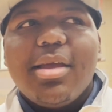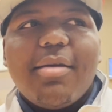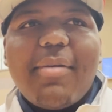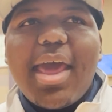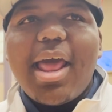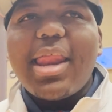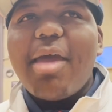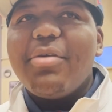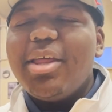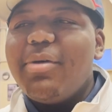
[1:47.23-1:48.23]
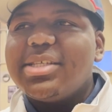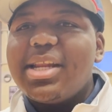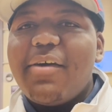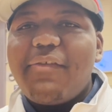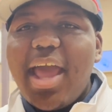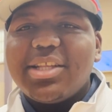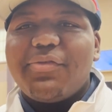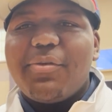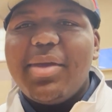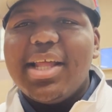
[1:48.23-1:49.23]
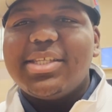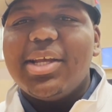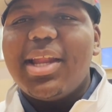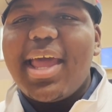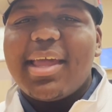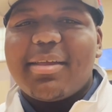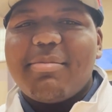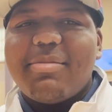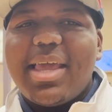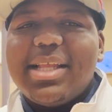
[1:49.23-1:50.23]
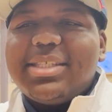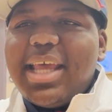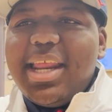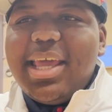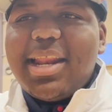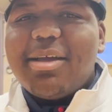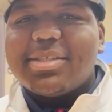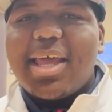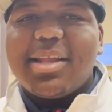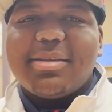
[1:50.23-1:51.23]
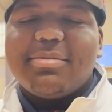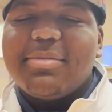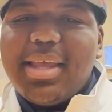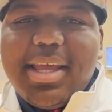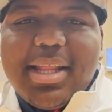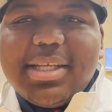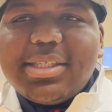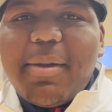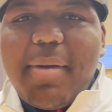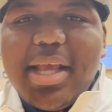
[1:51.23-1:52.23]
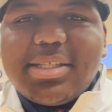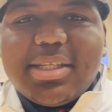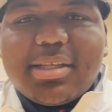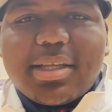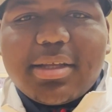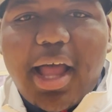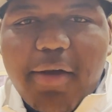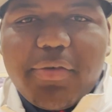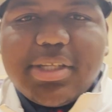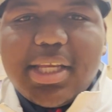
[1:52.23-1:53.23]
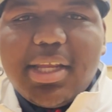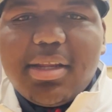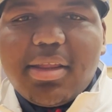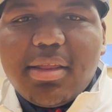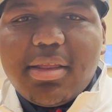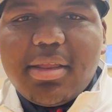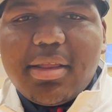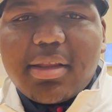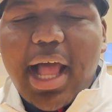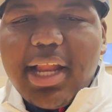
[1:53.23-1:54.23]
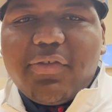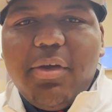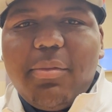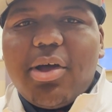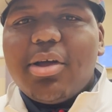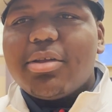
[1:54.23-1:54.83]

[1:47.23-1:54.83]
Man, that really wasn't a factor for me until, like, it set in. I was like, this is the best conference in college football.